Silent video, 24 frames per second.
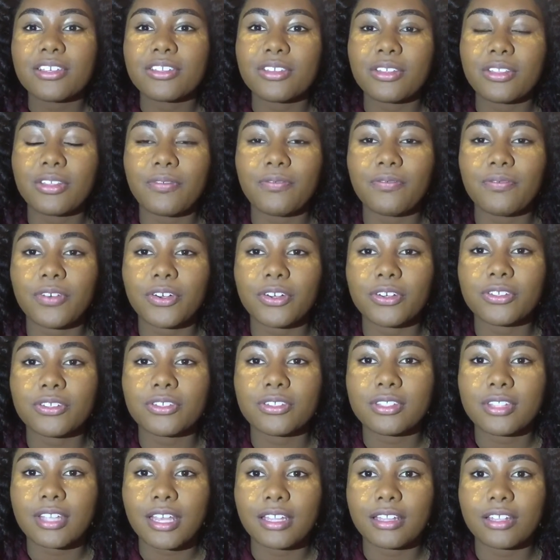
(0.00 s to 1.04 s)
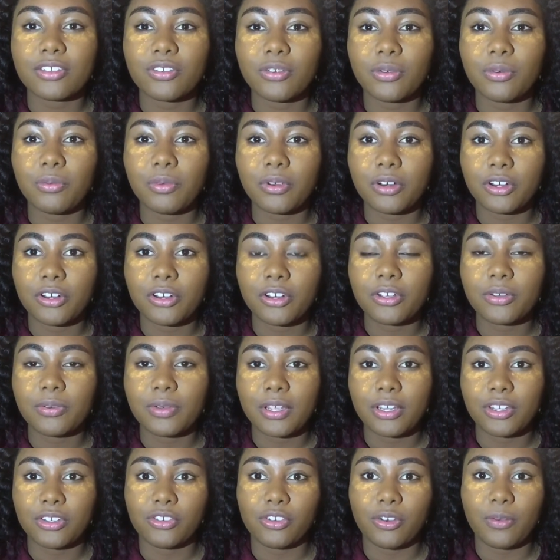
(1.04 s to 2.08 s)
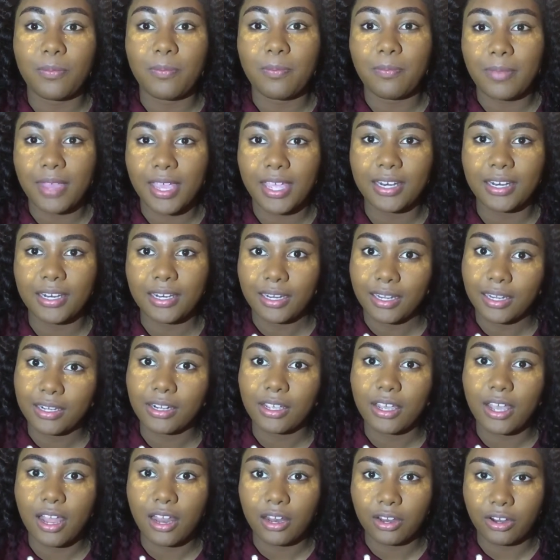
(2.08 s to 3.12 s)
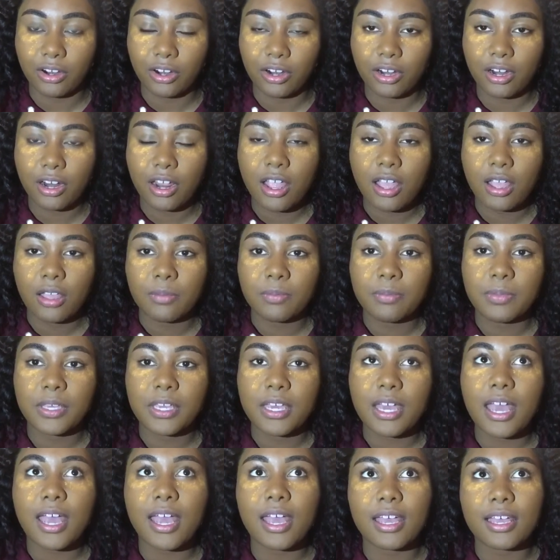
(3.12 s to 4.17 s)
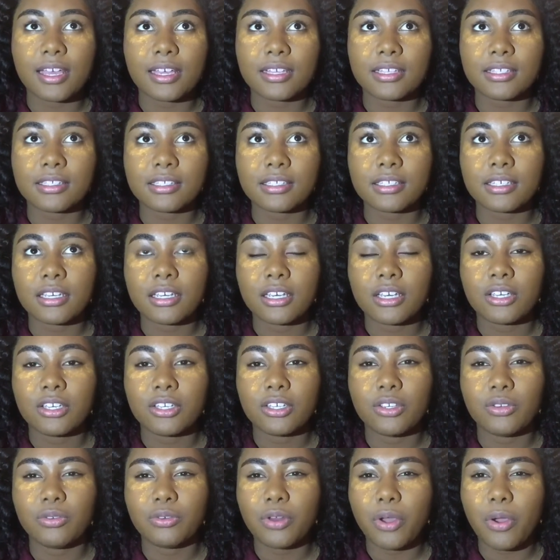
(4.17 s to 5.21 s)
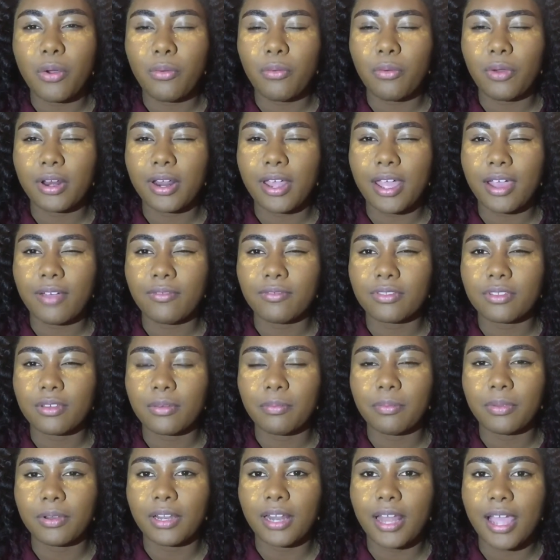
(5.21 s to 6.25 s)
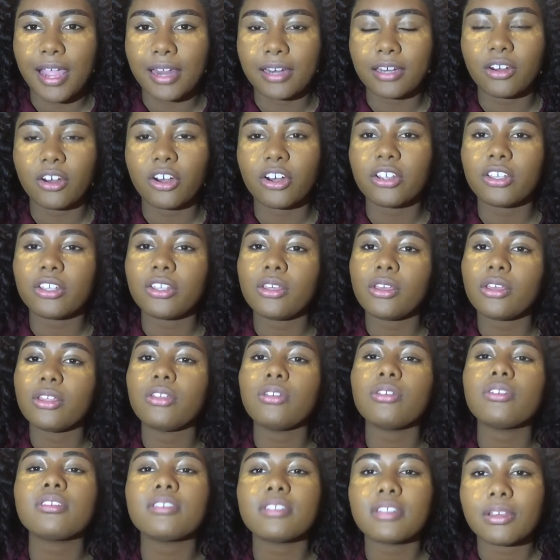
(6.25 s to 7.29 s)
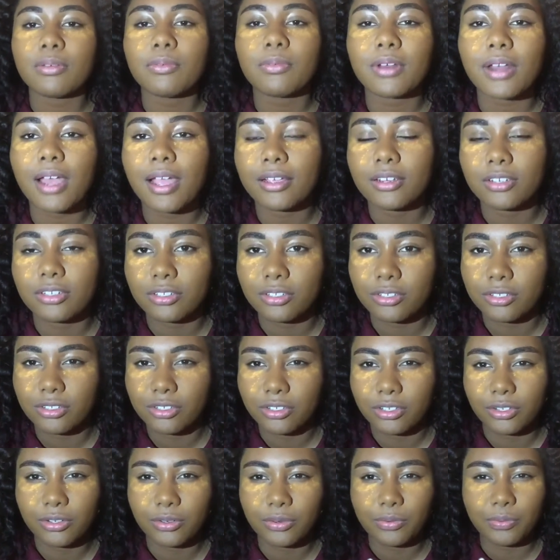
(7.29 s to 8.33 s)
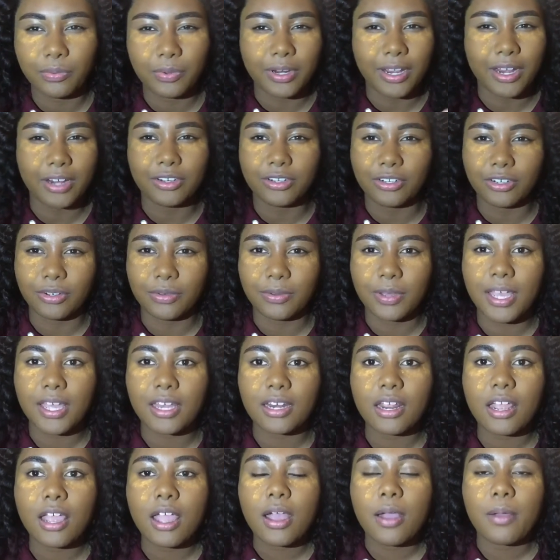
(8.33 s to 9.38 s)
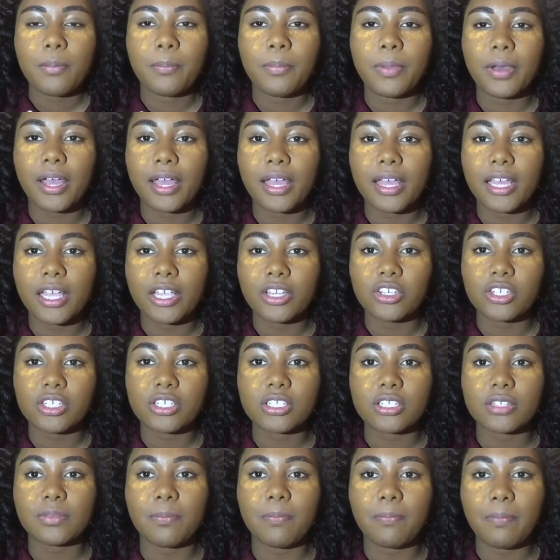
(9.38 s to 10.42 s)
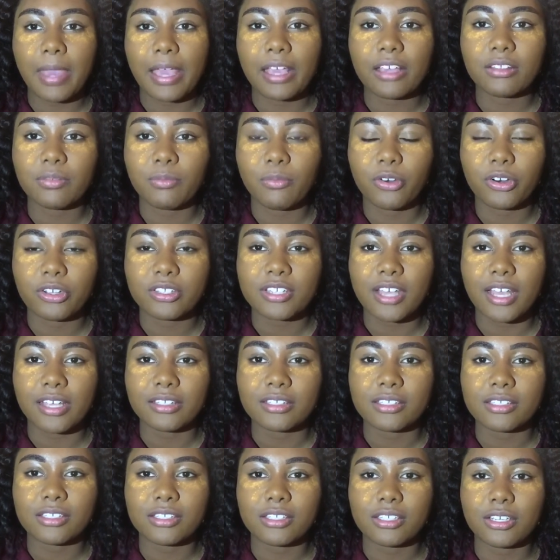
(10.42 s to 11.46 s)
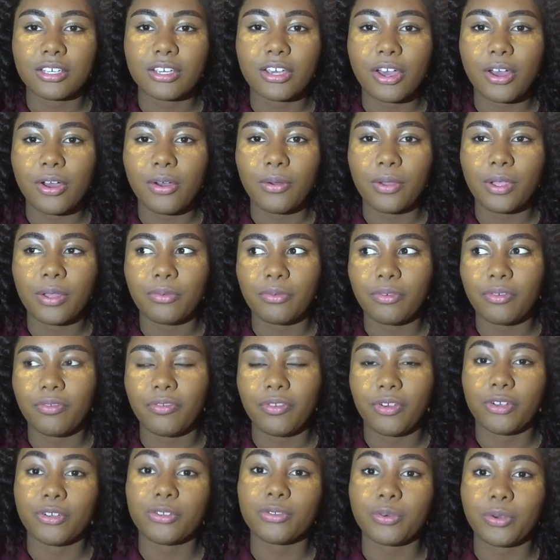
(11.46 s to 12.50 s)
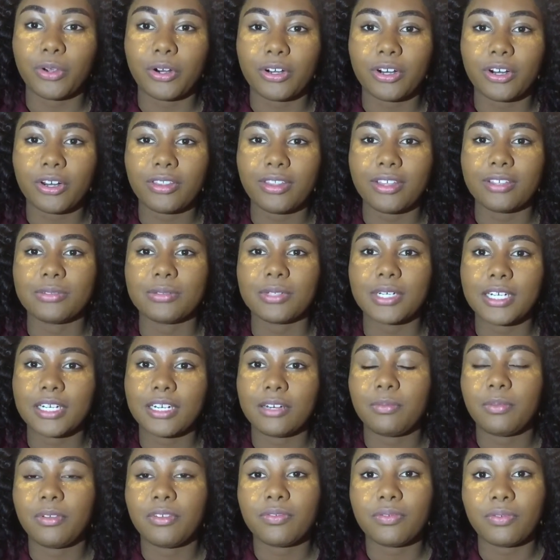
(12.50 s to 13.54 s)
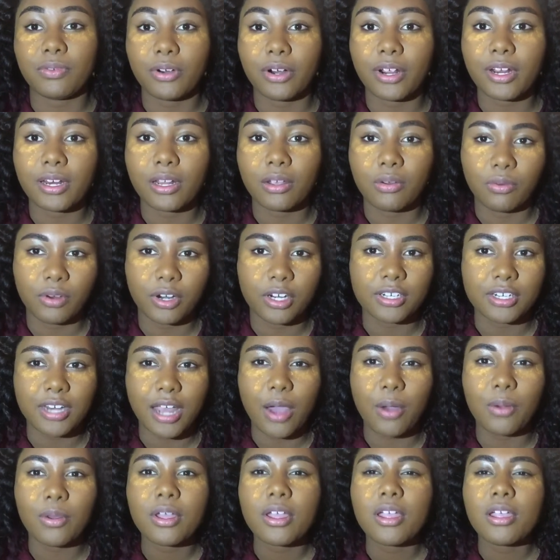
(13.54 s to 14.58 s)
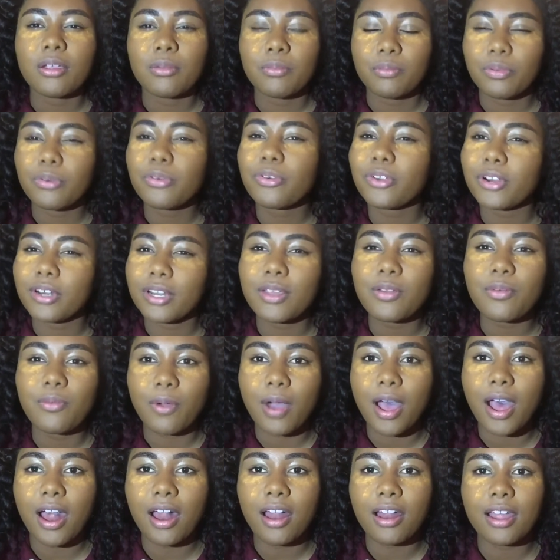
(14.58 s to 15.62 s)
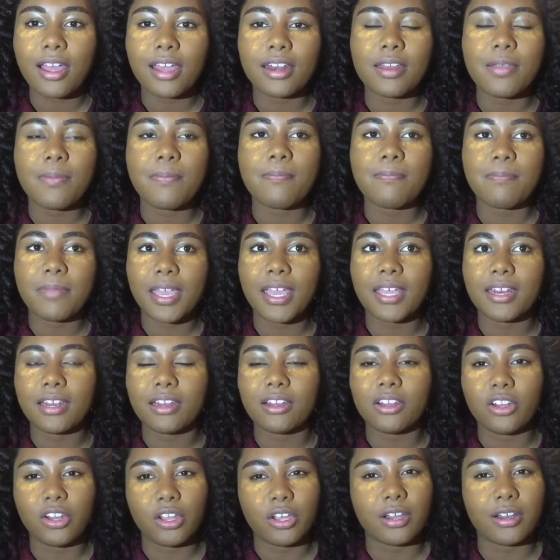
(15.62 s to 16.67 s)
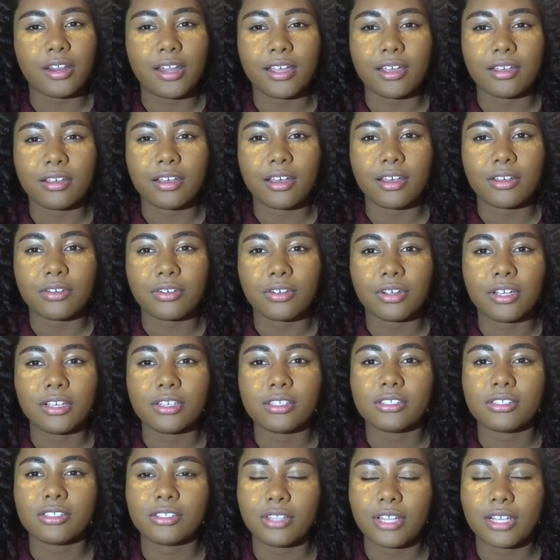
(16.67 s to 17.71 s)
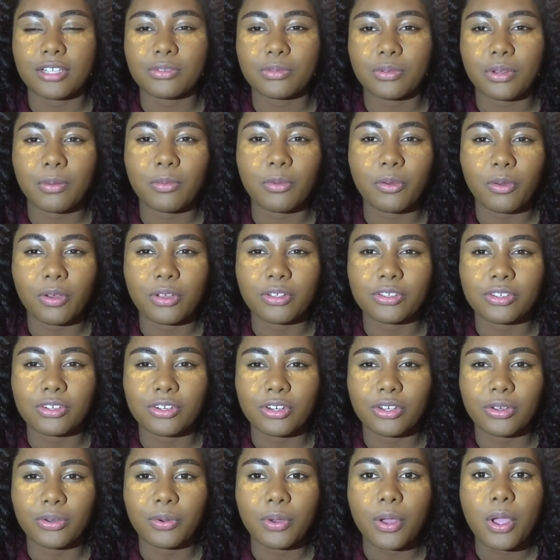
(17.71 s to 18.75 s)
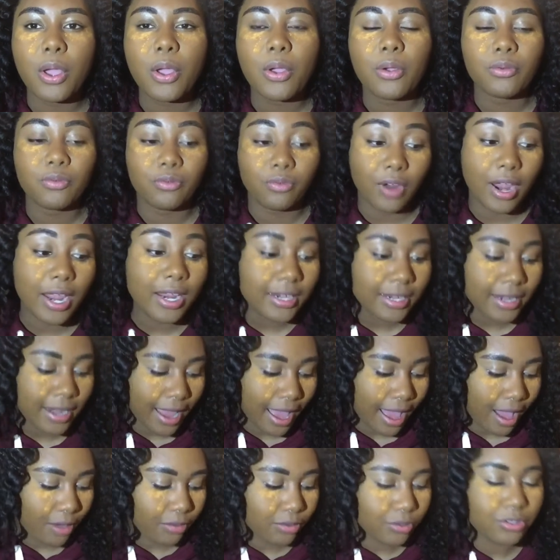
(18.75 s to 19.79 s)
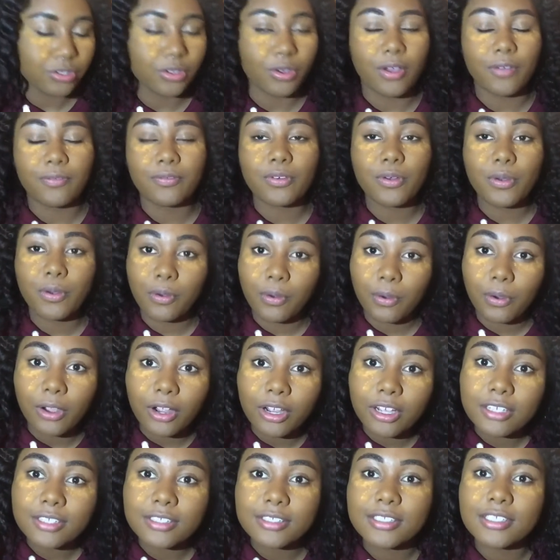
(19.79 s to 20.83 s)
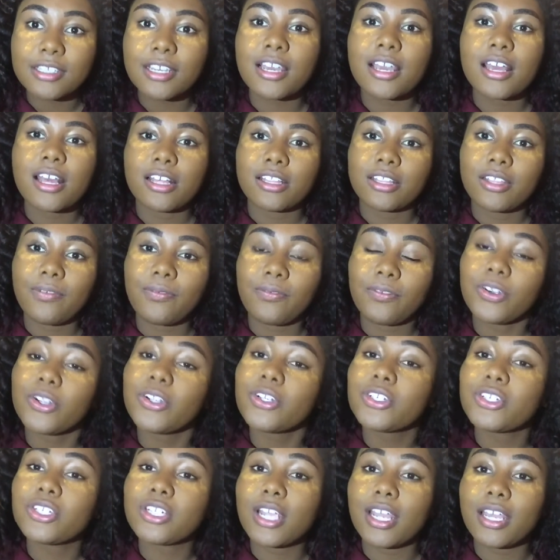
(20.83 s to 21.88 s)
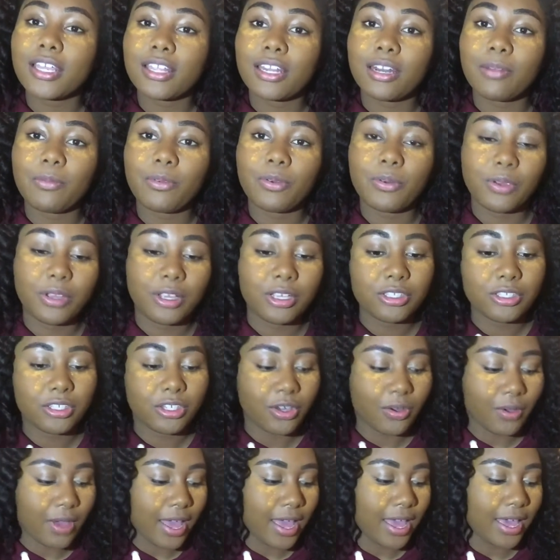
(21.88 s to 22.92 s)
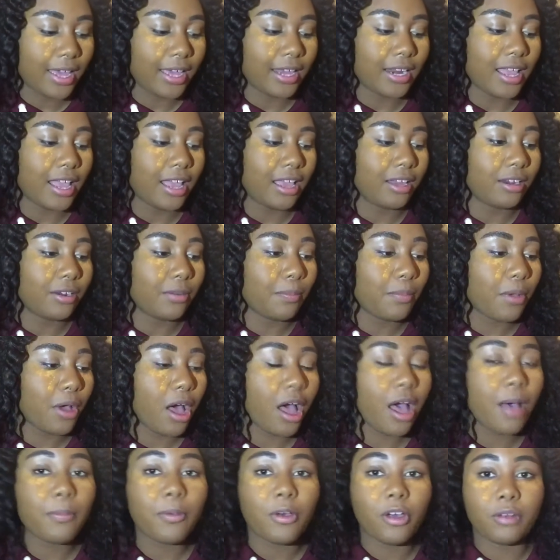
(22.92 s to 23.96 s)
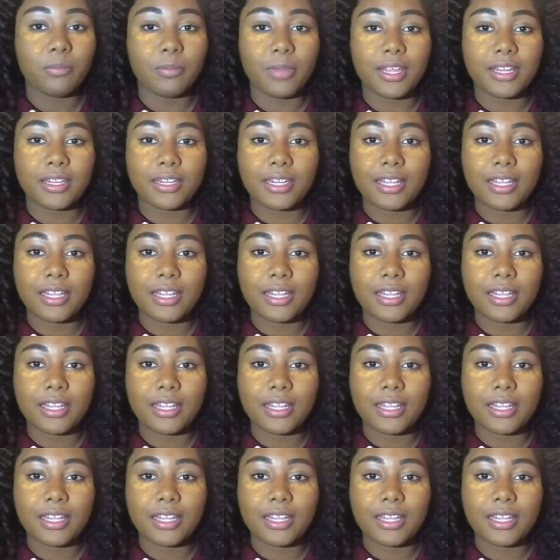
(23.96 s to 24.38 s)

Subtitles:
So the first thing that you would want to do is your main lid color, because you don't want to have to blend, or you'll see what I do when I do it, but it just makes more sense to go in reverse order. That's what I did before, and it worked out pretty well, and it made it look like a cut crease. So that's what I'm going to do right now. So of course, the first shade that I'm going to go ahead and pop on my